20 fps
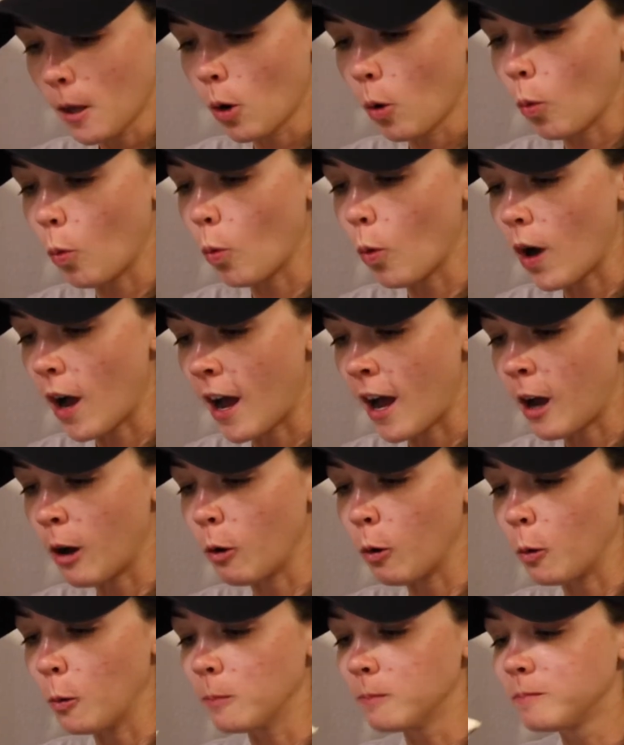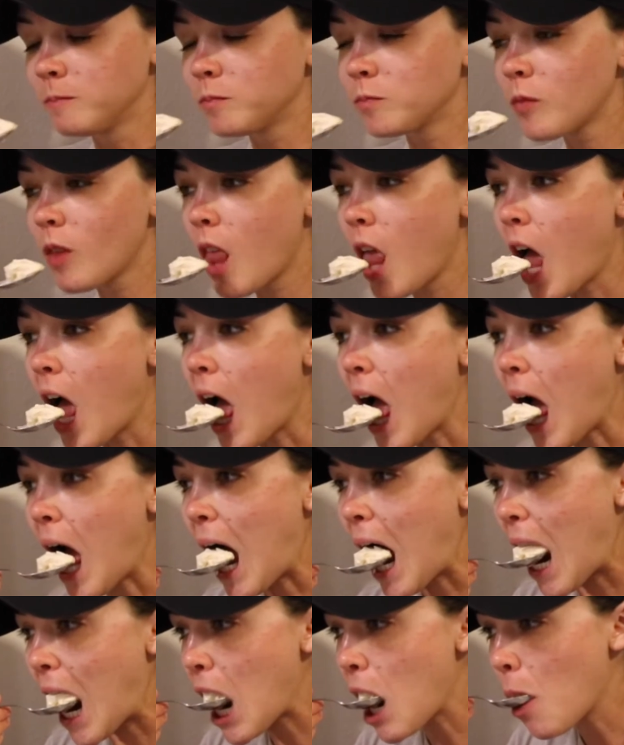Wow.
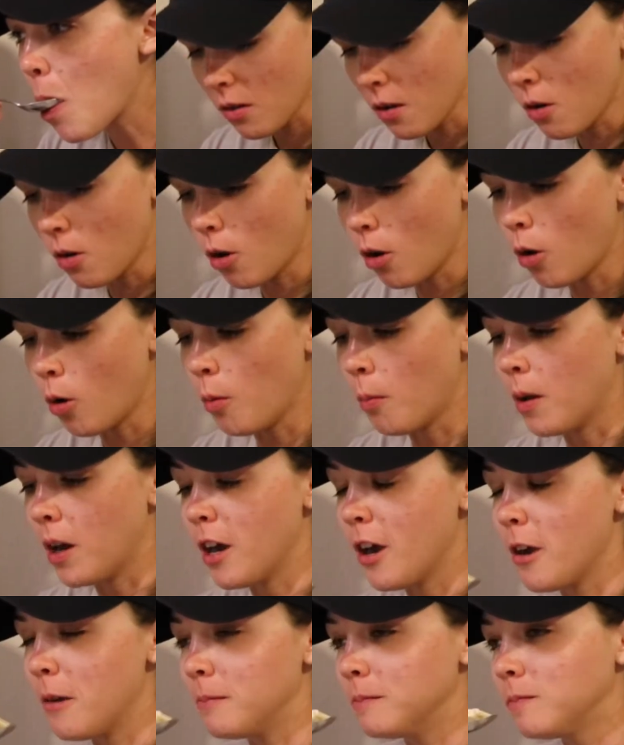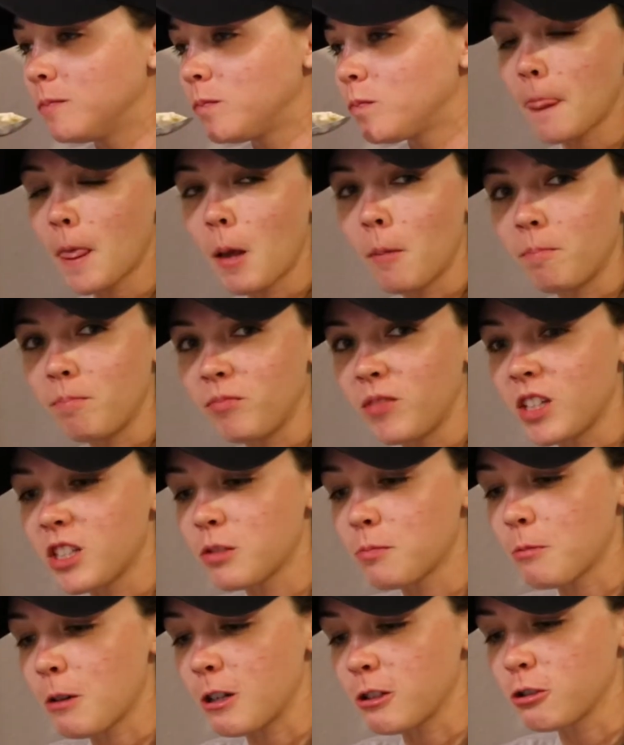Oh my. This
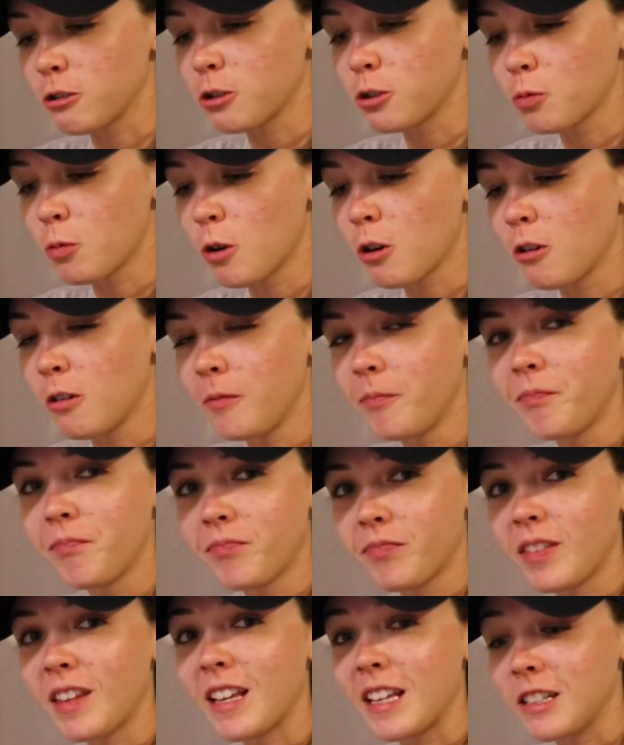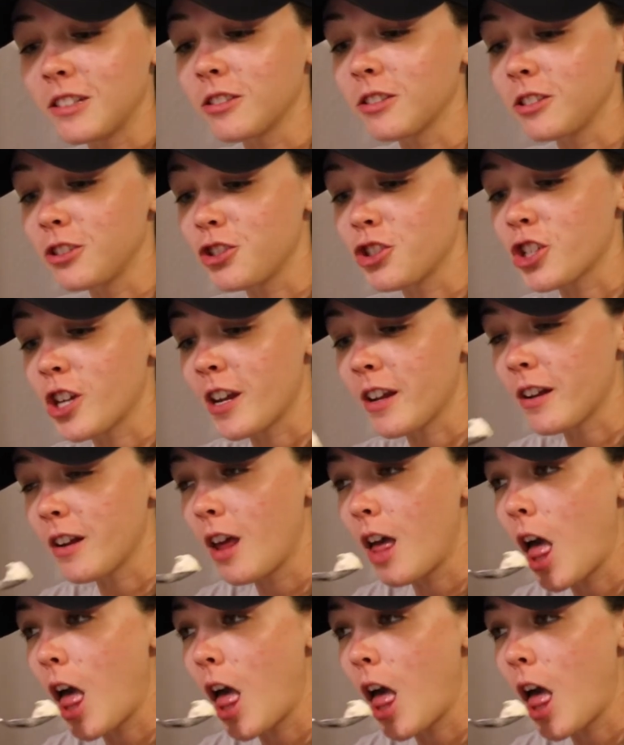pretzel swirl is legit.